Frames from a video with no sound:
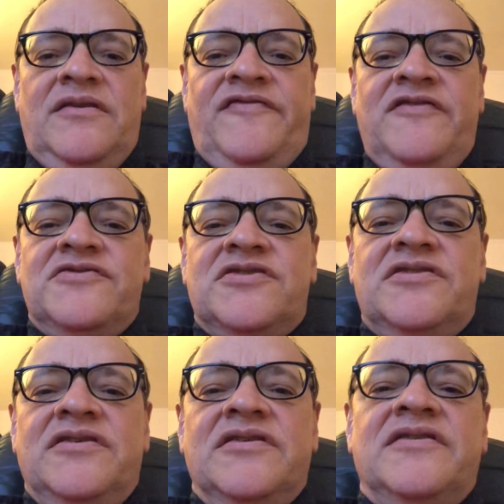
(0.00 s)
first
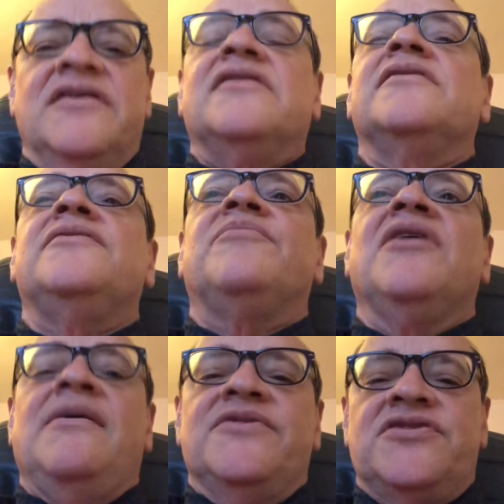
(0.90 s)
thing you
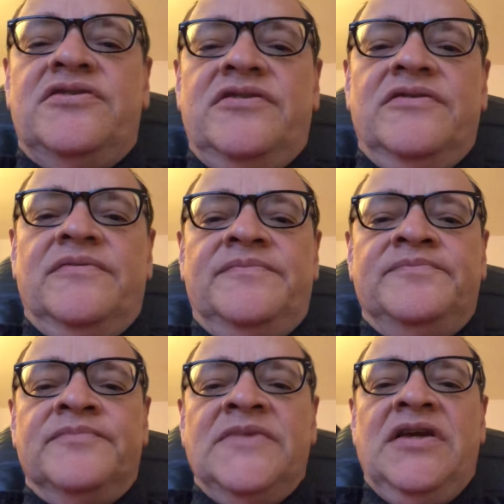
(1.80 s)
probably should do
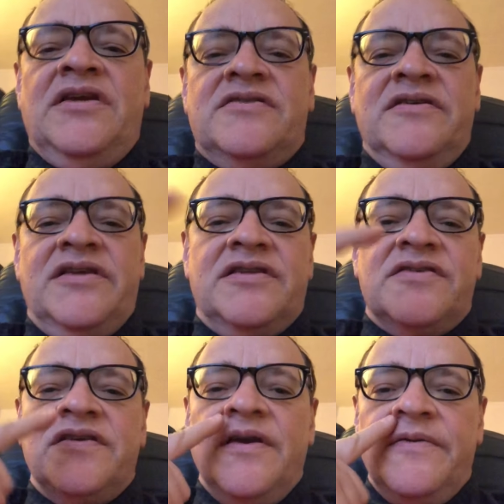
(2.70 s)
is look at
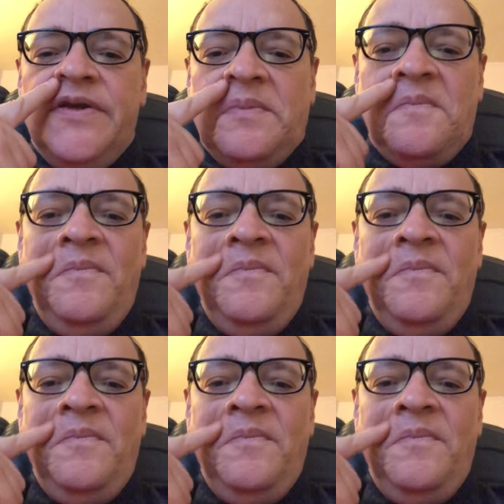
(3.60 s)
this area.